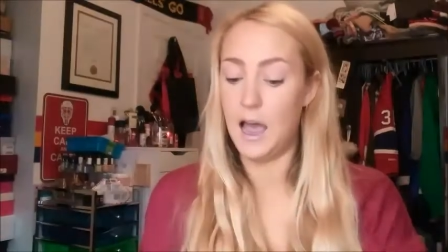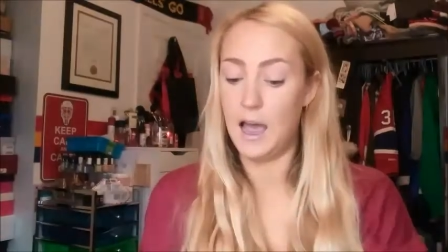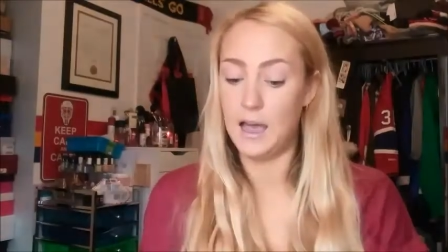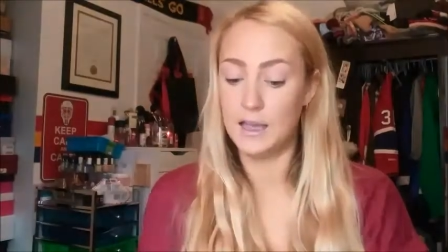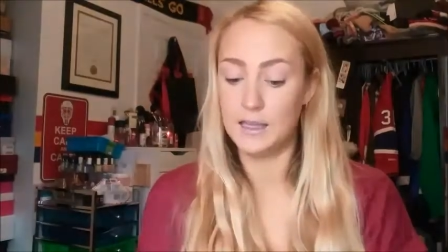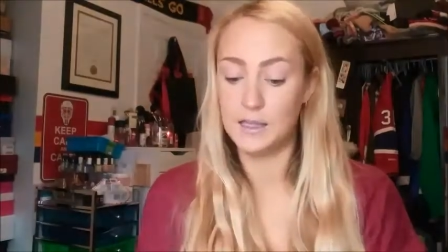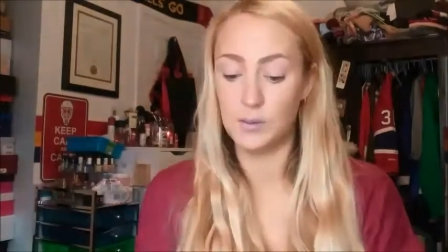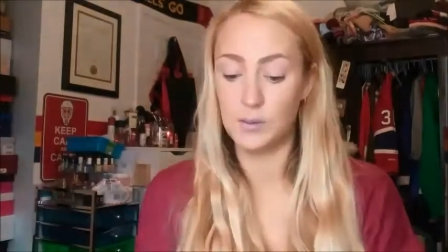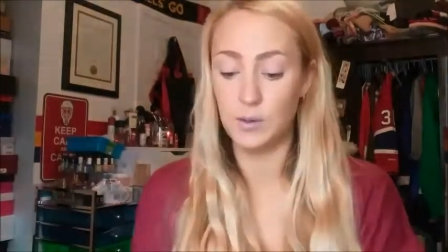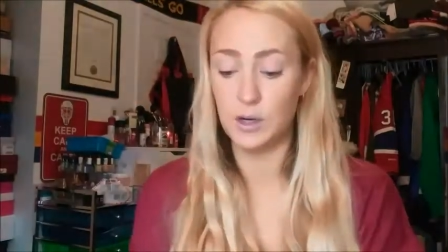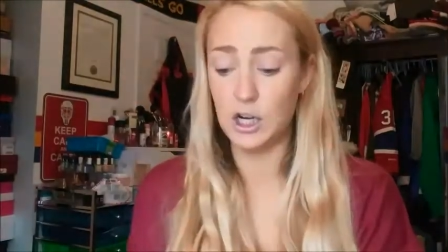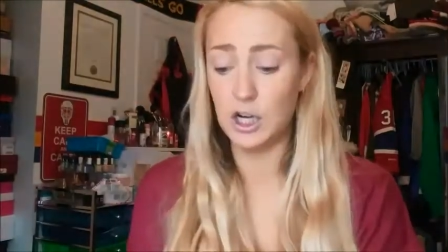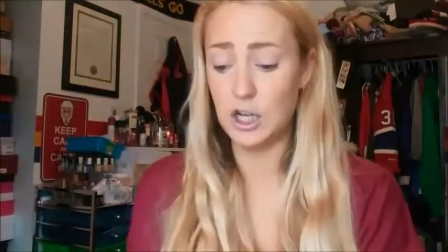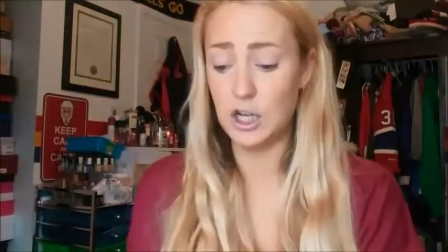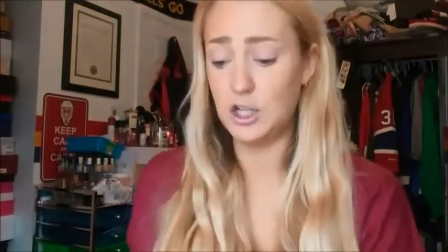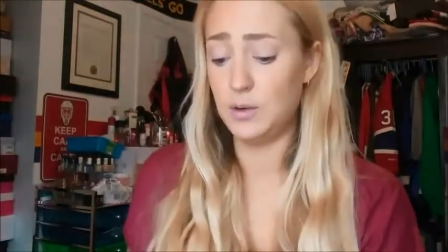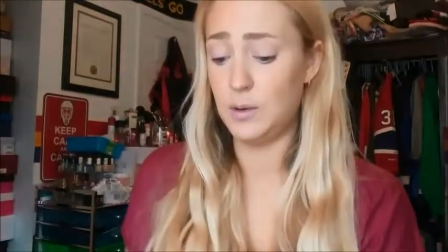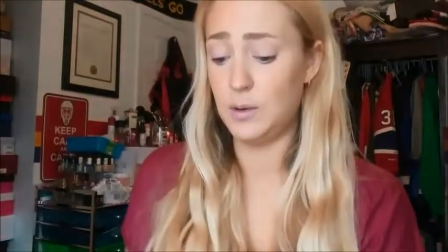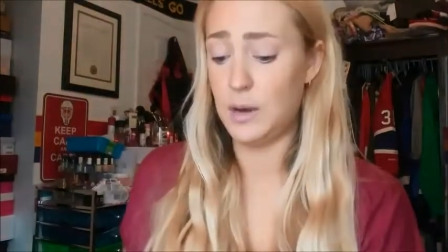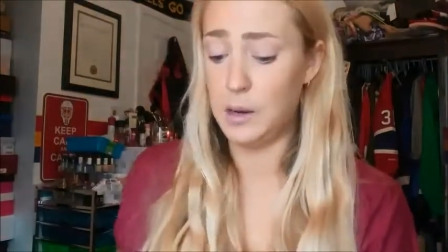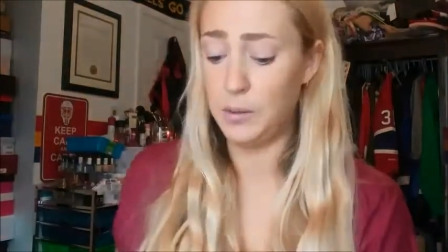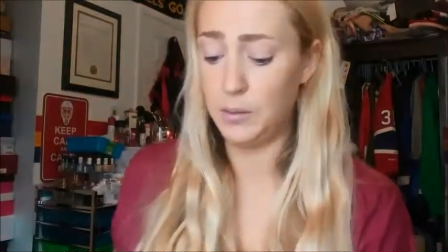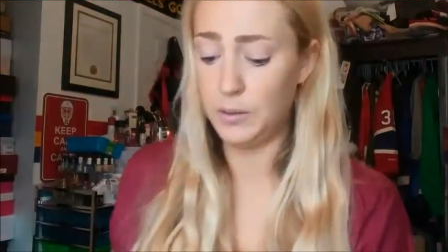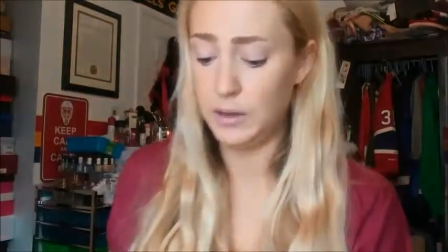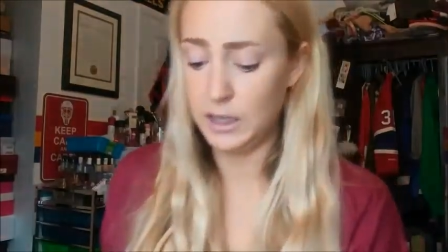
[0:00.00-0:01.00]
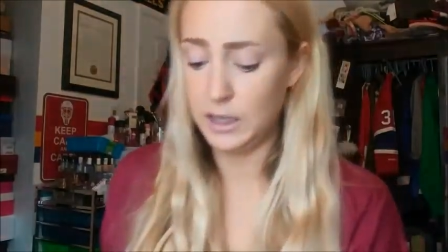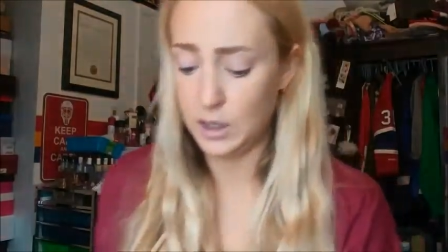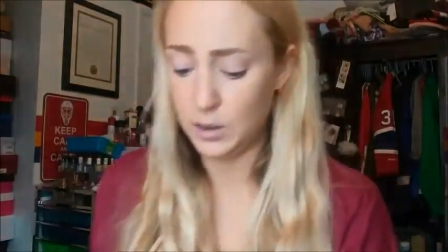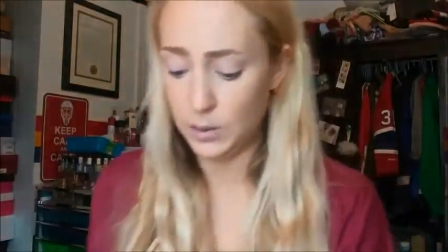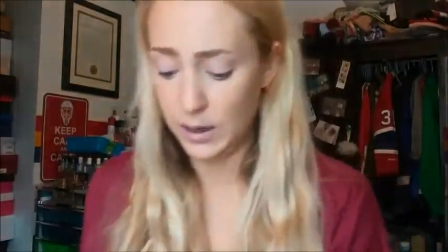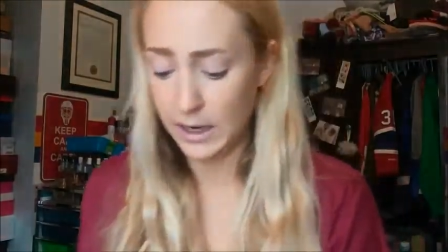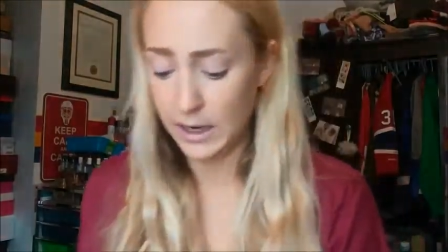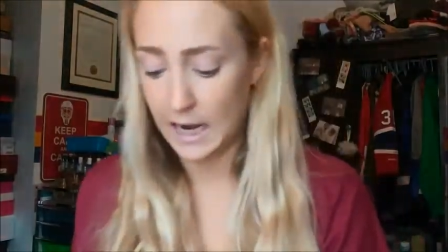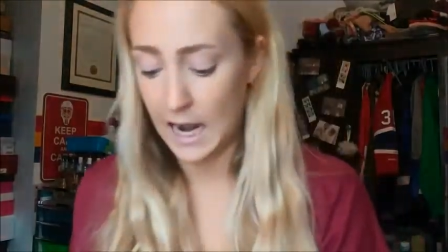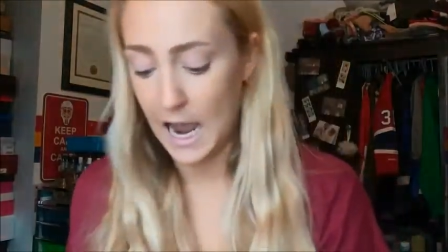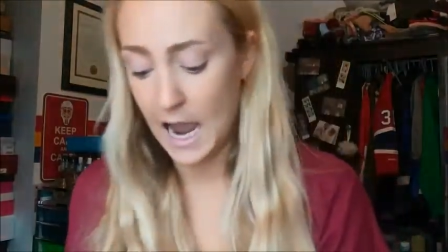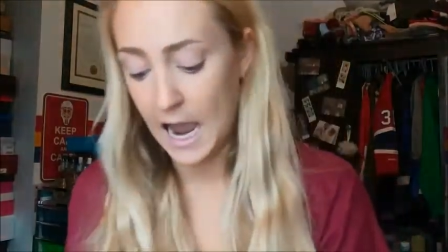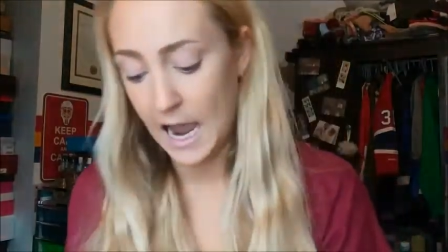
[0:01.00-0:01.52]
Uh, so we're going to do a really
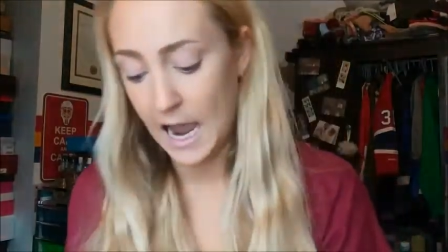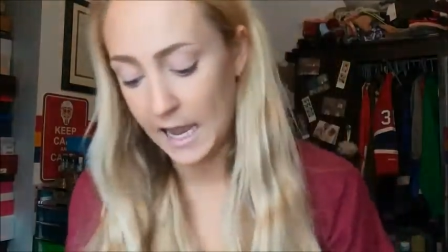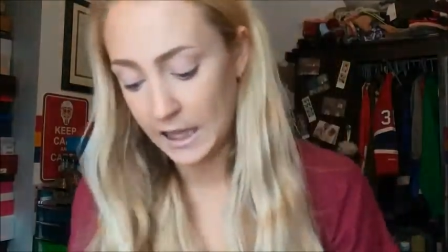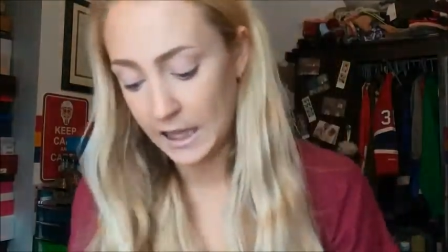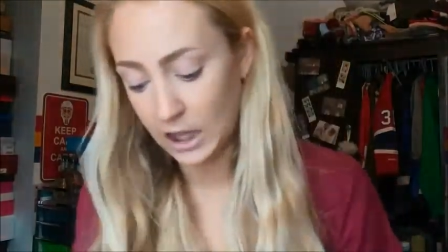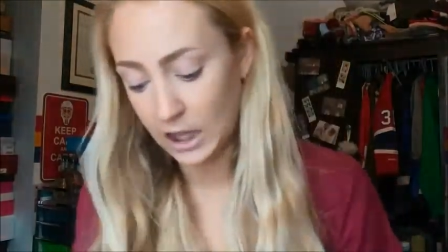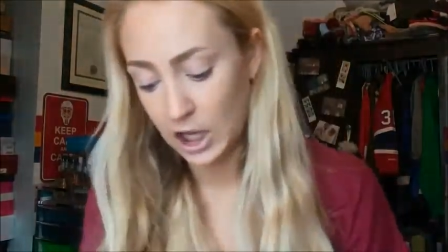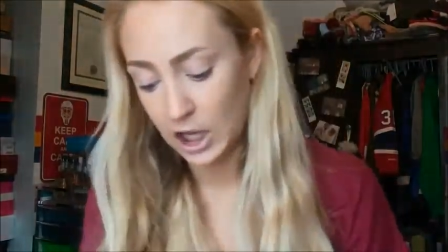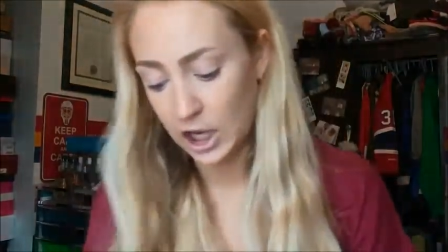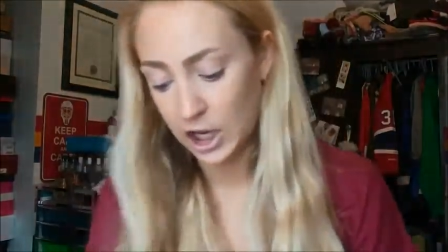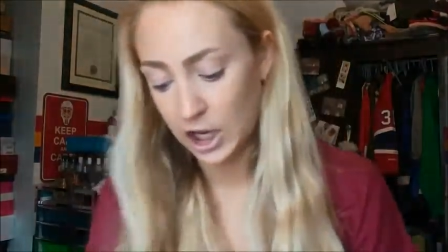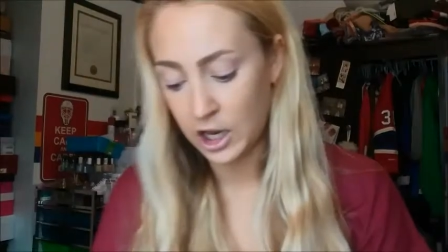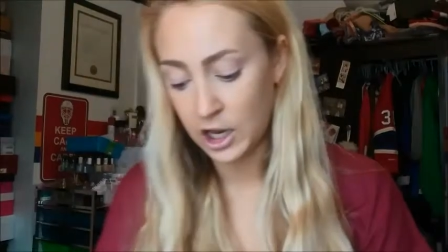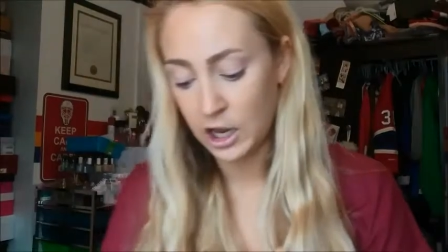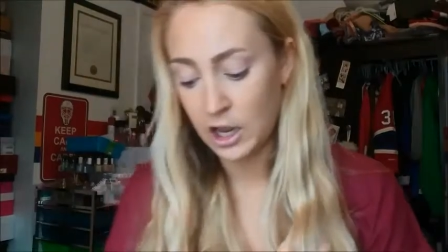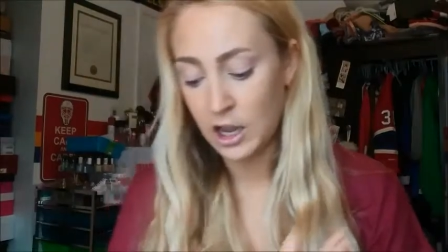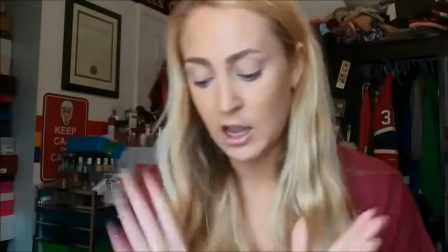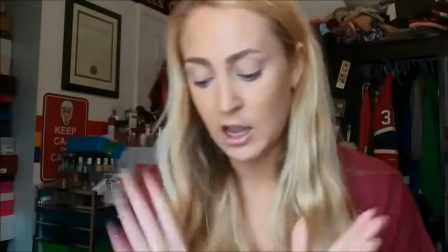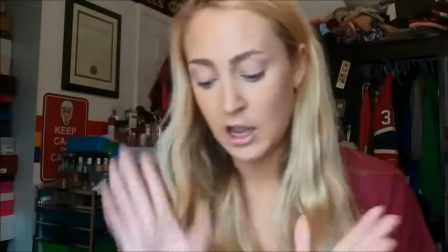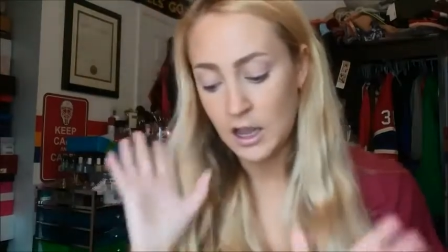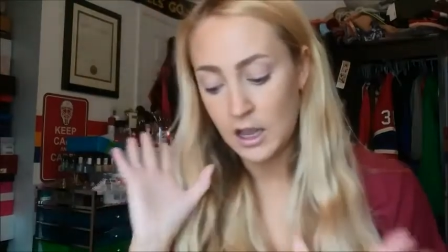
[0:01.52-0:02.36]
quick eye look,